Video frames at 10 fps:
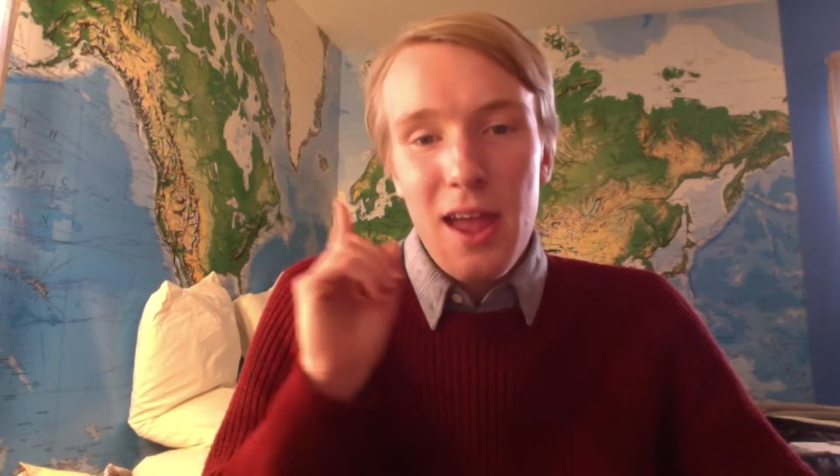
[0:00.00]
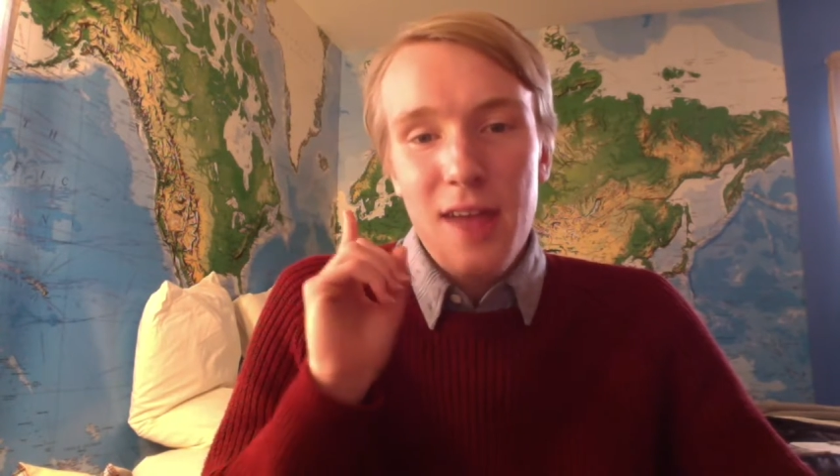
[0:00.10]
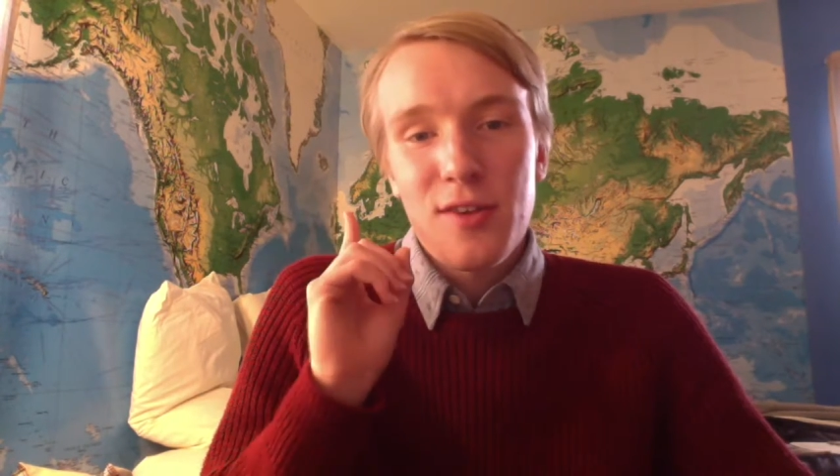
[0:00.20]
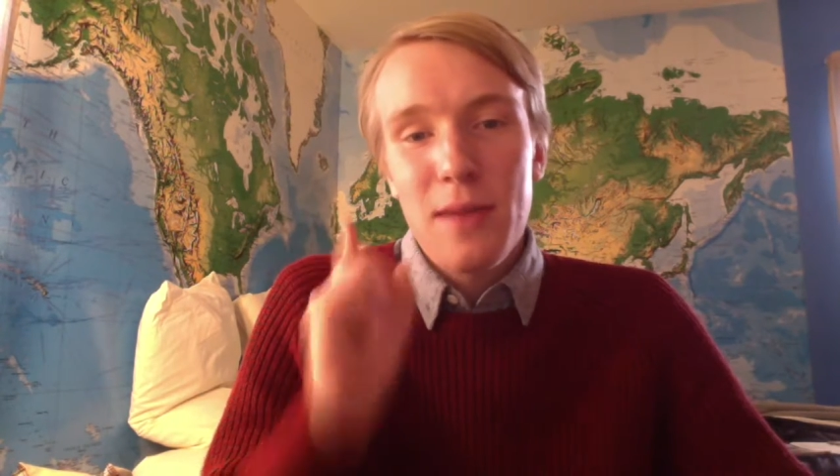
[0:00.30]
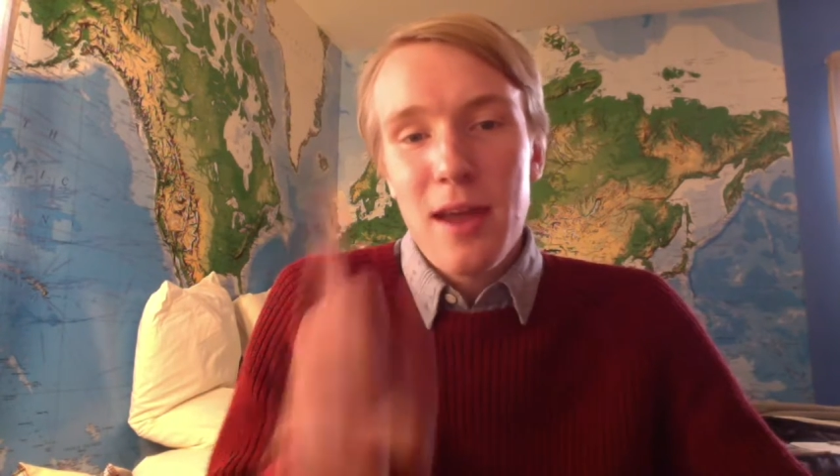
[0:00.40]

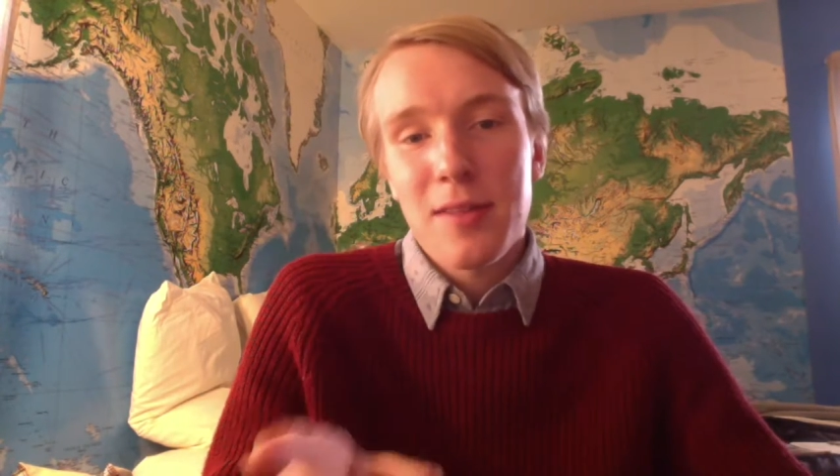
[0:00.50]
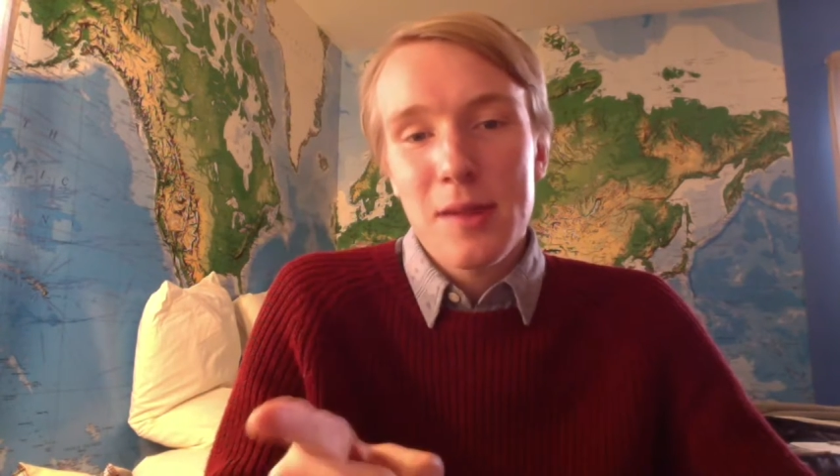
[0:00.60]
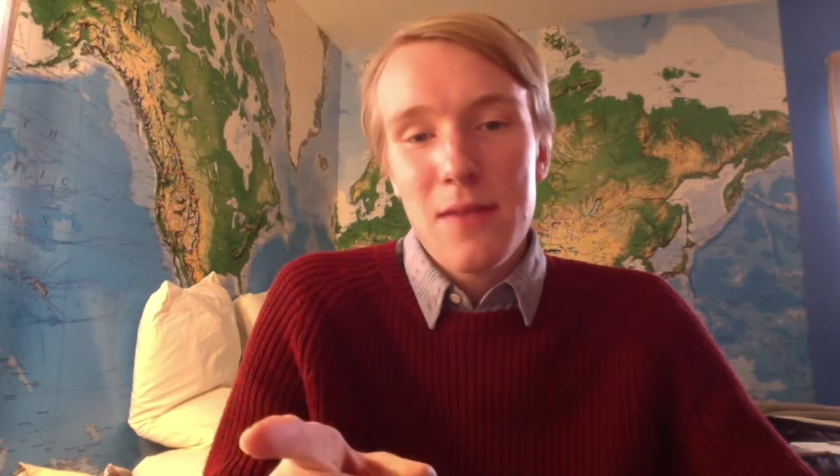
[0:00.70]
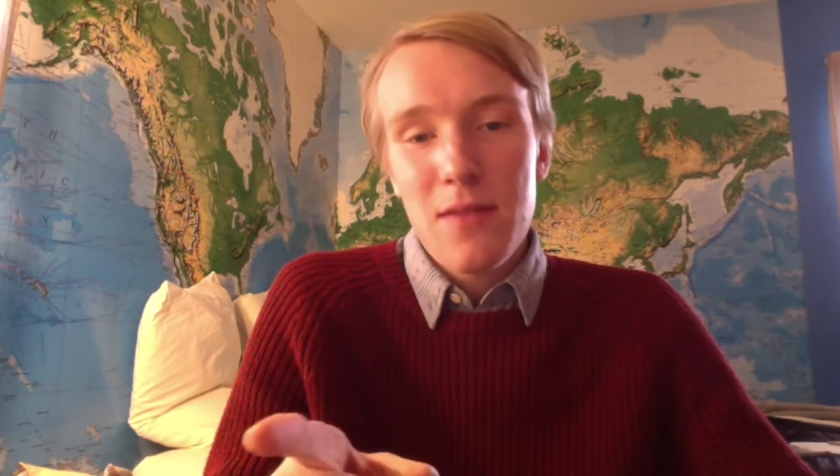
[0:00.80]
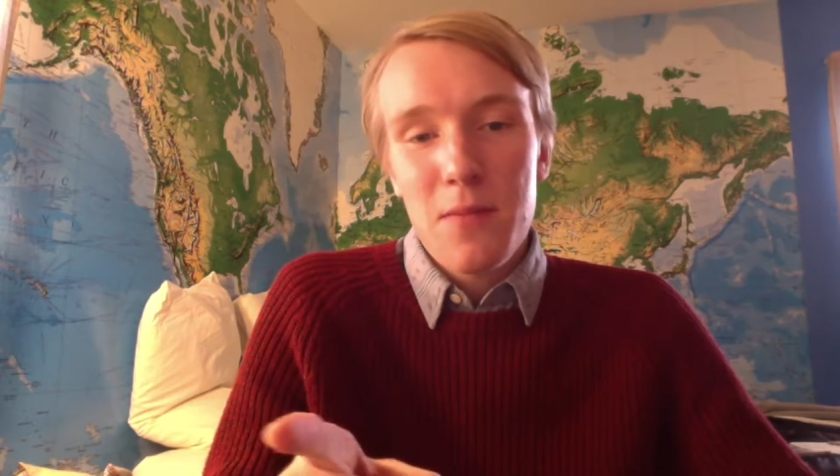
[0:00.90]
It's your man
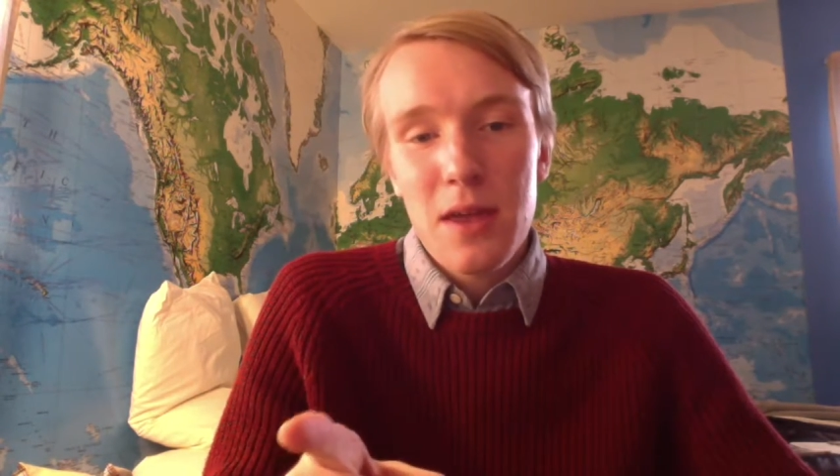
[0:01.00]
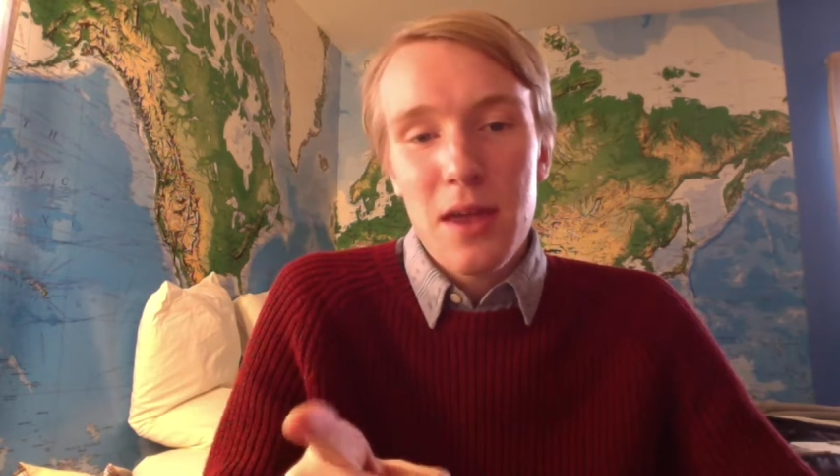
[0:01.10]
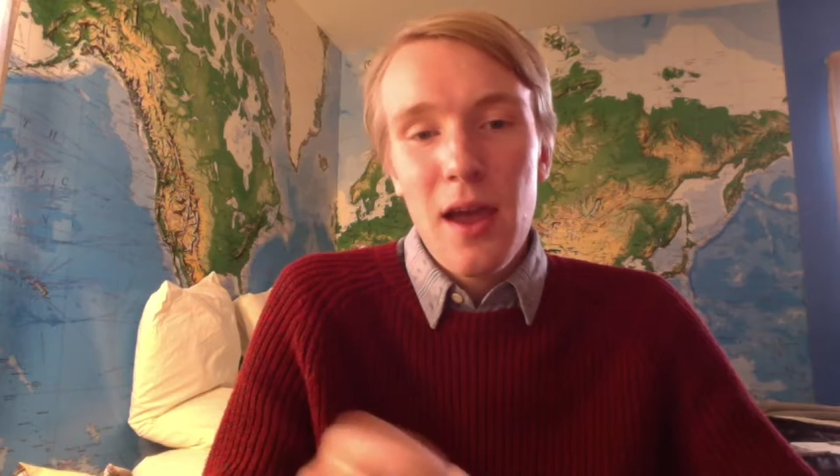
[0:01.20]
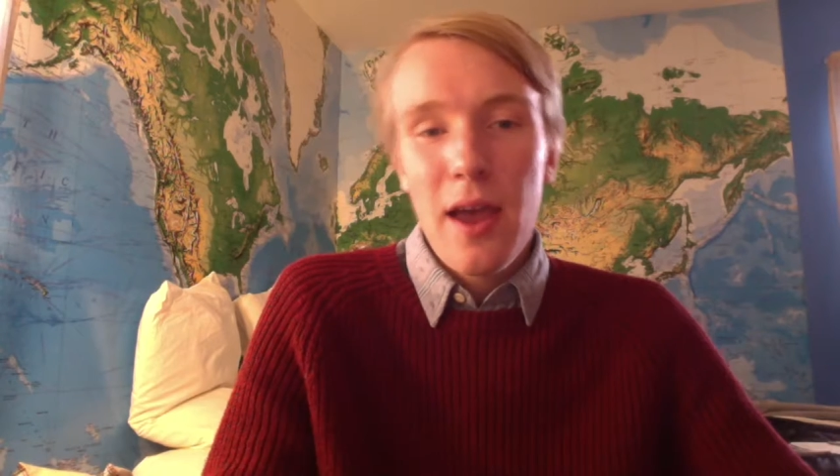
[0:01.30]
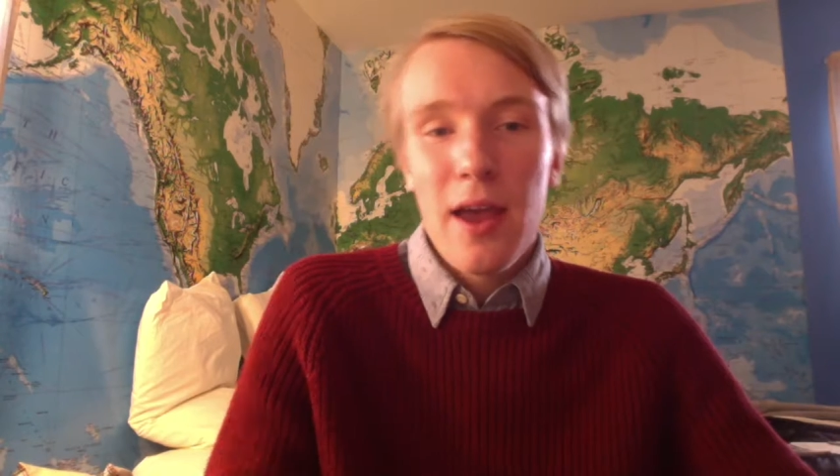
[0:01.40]

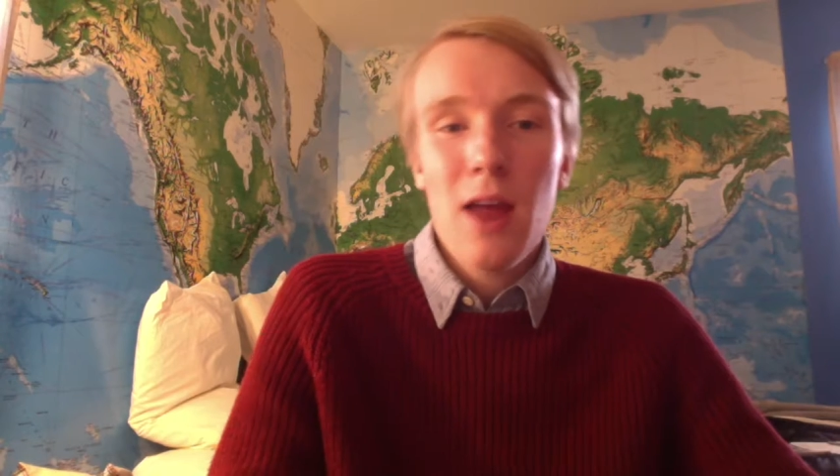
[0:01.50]
TVB,